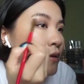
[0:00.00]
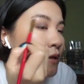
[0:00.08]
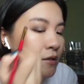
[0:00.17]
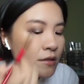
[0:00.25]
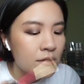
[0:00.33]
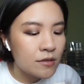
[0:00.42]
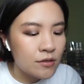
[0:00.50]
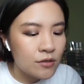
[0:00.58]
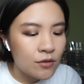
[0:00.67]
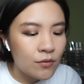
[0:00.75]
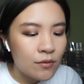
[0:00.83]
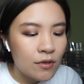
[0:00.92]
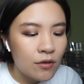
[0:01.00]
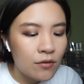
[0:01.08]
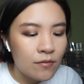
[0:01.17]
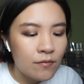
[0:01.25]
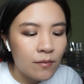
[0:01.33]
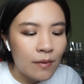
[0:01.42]
I just don't
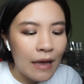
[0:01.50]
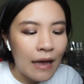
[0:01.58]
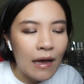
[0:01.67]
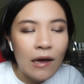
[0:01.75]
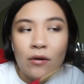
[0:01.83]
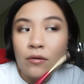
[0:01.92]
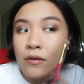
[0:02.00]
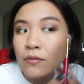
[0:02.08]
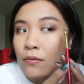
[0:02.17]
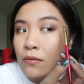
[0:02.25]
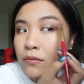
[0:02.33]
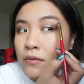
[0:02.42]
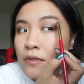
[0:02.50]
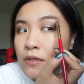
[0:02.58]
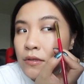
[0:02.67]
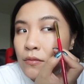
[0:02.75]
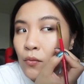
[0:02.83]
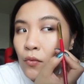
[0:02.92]
know how it would
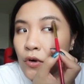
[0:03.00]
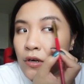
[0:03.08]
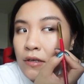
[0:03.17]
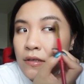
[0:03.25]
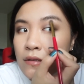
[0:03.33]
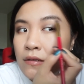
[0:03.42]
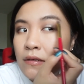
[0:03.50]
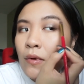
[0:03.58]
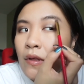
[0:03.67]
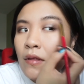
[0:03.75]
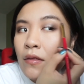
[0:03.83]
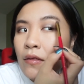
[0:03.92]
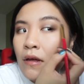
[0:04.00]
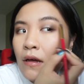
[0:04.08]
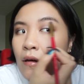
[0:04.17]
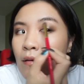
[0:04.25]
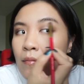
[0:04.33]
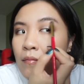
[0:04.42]
work with
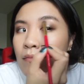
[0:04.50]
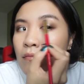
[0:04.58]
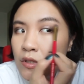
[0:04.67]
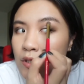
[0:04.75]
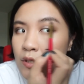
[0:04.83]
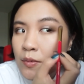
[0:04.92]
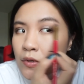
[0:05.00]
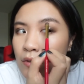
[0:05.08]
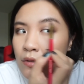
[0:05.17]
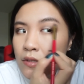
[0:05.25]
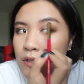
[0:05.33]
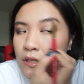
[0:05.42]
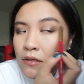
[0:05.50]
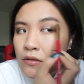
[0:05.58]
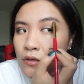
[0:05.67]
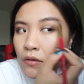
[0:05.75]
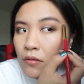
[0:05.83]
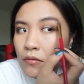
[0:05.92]
deeper skin
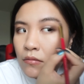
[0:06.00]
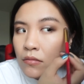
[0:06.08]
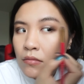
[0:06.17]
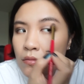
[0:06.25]
tone,